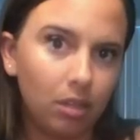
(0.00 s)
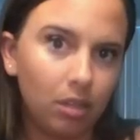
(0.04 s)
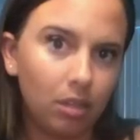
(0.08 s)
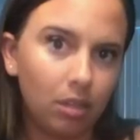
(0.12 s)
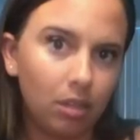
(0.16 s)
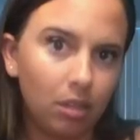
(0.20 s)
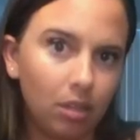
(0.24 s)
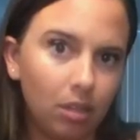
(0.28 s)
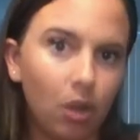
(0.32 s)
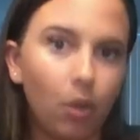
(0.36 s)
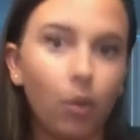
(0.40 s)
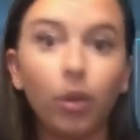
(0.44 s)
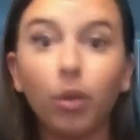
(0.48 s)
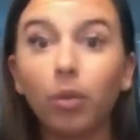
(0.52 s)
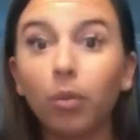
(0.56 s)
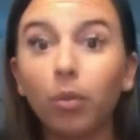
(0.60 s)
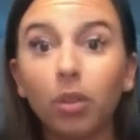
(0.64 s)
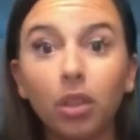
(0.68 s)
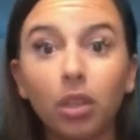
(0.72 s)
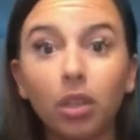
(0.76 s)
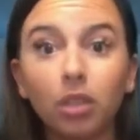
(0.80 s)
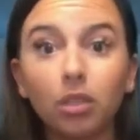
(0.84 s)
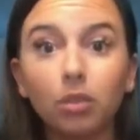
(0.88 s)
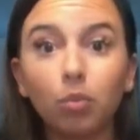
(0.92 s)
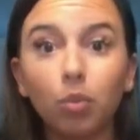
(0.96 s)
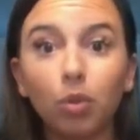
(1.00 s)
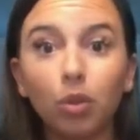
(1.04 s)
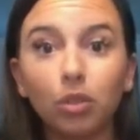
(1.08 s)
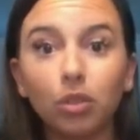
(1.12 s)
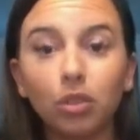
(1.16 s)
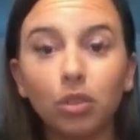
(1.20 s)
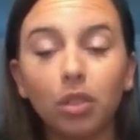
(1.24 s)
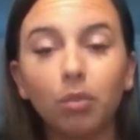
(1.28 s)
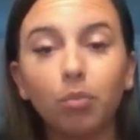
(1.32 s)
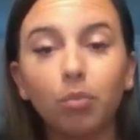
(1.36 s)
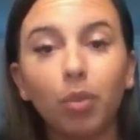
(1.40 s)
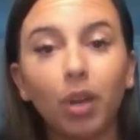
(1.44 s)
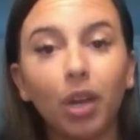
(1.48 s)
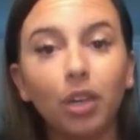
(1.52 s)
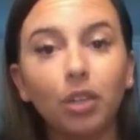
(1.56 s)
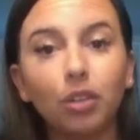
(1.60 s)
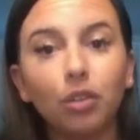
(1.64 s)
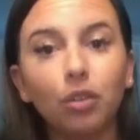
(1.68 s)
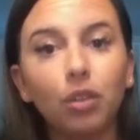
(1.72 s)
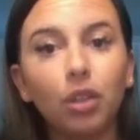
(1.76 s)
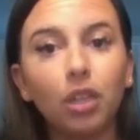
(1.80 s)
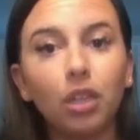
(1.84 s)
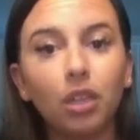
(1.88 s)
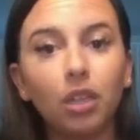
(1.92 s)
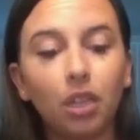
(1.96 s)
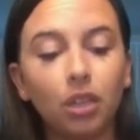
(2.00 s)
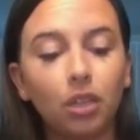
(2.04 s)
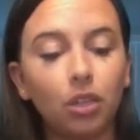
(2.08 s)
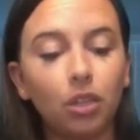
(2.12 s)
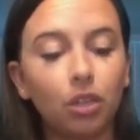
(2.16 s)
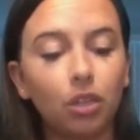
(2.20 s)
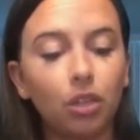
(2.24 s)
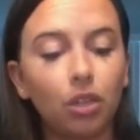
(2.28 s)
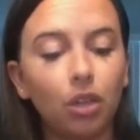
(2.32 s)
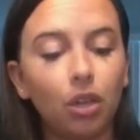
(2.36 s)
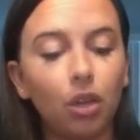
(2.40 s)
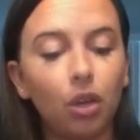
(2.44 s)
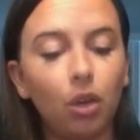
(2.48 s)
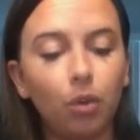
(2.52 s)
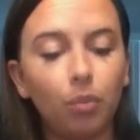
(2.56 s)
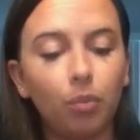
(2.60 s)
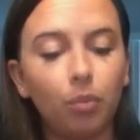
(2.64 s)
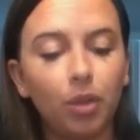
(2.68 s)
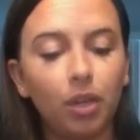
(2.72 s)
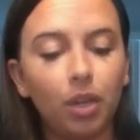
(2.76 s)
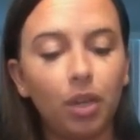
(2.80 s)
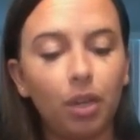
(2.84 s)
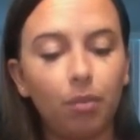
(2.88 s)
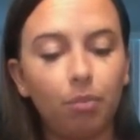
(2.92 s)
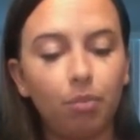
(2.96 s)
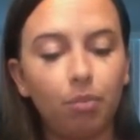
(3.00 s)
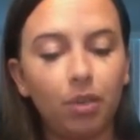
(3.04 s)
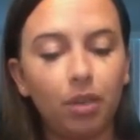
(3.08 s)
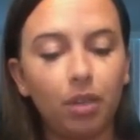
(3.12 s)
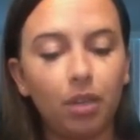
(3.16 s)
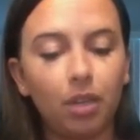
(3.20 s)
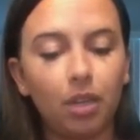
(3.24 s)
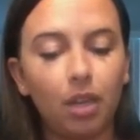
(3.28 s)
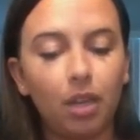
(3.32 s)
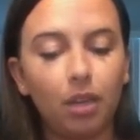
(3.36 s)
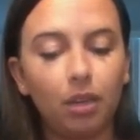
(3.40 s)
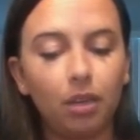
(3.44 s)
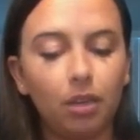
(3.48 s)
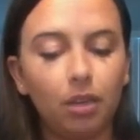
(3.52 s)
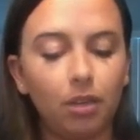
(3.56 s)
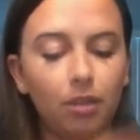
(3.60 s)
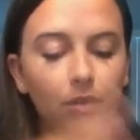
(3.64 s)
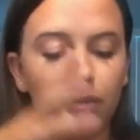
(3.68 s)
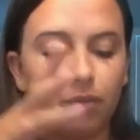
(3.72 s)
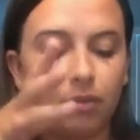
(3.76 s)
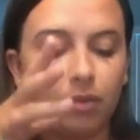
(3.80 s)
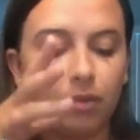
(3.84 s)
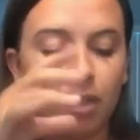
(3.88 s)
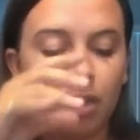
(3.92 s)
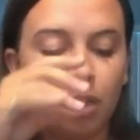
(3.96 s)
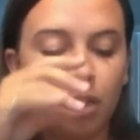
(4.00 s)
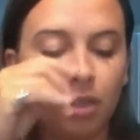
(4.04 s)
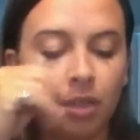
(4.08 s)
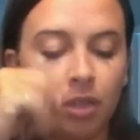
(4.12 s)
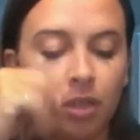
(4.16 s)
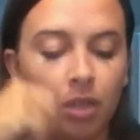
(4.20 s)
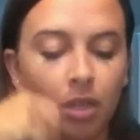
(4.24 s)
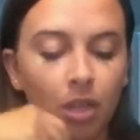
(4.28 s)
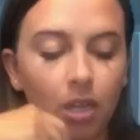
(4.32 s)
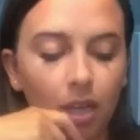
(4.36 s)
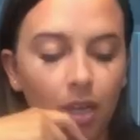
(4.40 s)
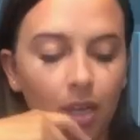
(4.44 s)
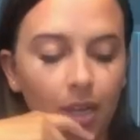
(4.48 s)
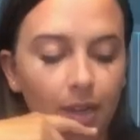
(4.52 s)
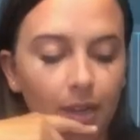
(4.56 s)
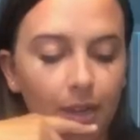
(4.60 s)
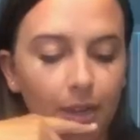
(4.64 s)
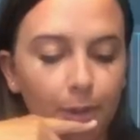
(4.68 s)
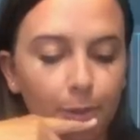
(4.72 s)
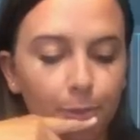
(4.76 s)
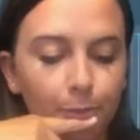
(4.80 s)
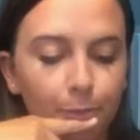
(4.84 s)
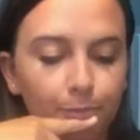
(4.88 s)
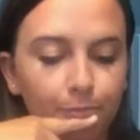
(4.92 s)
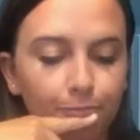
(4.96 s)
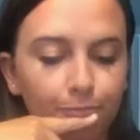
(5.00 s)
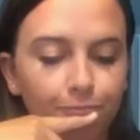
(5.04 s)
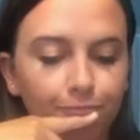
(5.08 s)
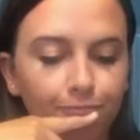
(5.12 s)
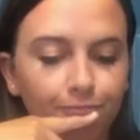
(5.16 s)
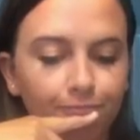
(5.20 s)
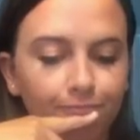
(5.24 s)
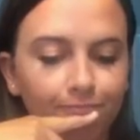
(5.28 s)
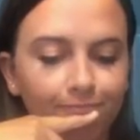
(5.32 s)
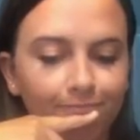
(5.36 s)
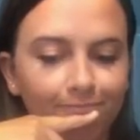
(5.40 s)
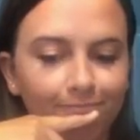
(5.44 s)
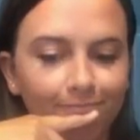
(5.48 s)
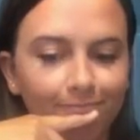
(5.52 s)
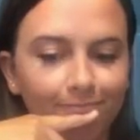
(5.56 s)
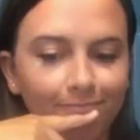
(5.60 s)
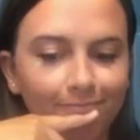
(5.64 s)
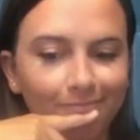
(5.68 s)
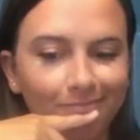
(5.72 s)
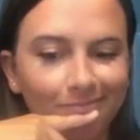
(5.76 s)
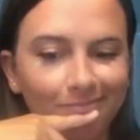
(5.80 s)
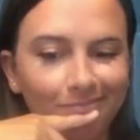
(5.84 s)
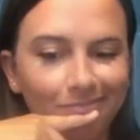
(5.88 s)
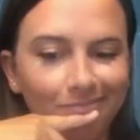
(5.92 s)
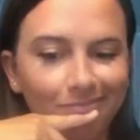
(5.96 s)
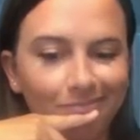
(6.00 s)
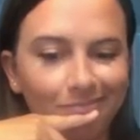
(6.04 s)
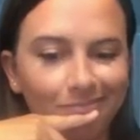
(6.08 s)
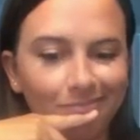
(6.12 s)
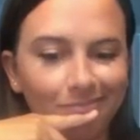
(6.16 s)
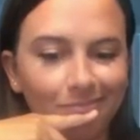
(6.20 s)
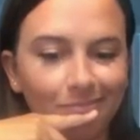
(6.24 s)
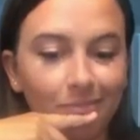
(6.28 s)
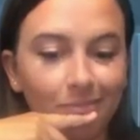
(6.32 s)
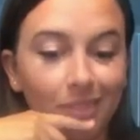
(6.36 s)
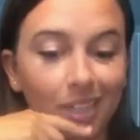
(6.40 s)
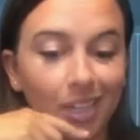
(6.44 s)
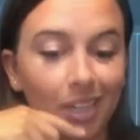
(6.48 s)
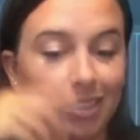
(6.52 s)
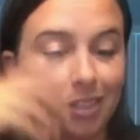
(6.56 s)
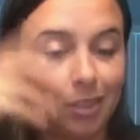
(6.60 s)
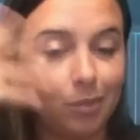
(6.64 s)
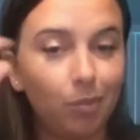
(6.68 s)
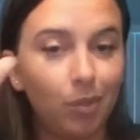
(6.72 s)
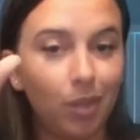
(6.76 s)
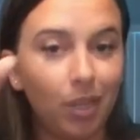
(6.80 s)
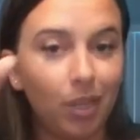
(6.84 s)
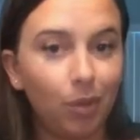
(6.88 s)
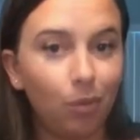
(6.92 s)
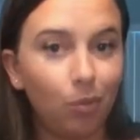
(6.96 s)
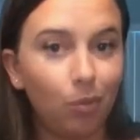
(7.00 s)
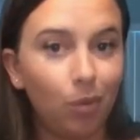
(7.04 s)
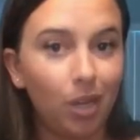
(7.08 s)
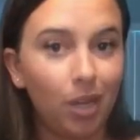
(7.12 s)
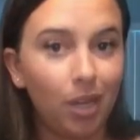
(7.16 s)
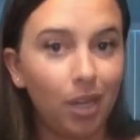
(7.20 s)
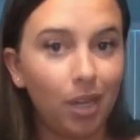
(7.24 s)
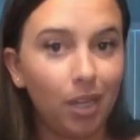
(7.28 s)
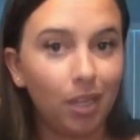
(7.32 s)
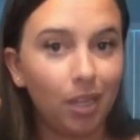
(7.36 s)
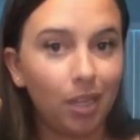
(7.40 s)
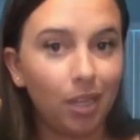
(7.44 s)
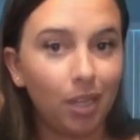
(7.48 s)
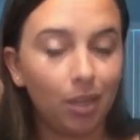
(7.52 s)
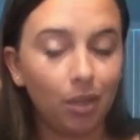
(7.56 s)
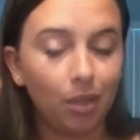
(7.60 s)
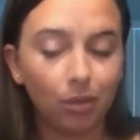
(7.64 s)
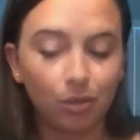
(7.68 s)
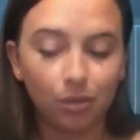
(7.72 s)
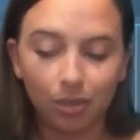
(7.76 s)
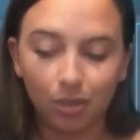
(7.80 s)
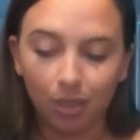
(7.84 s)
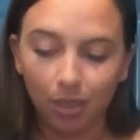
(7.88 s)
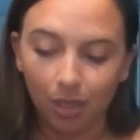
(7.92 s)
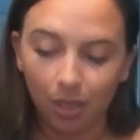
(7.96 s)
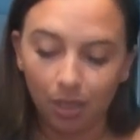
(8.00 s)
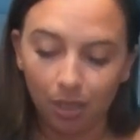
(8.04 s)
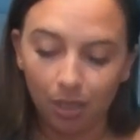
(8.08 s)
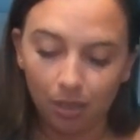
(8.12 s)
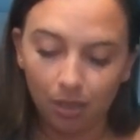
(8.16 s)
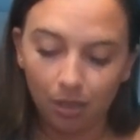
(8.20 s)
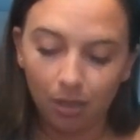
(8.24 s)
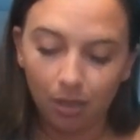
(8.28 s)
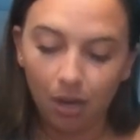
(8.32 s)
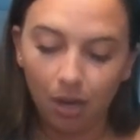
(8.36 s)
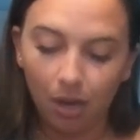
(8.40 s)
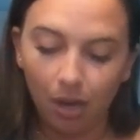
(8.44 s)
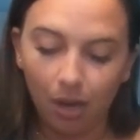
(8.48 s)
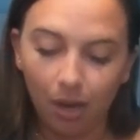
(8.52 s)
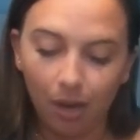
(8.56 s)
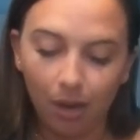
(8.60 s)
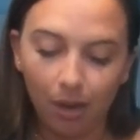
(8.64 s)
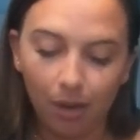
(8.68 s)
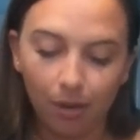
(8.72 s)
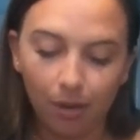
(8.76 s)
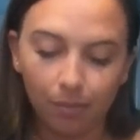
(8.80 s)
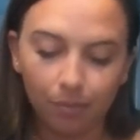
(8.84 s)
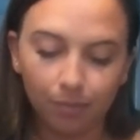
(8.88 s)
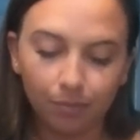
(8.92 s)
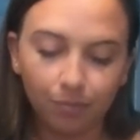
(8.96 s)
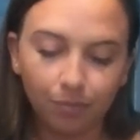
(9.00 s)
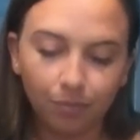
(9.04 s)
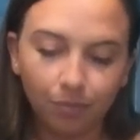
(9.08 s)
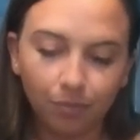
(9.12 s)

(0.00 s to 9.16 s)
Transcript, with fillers: going with this person. But I do think that they're going to open up and kind of um, explain why they ghosted. Um,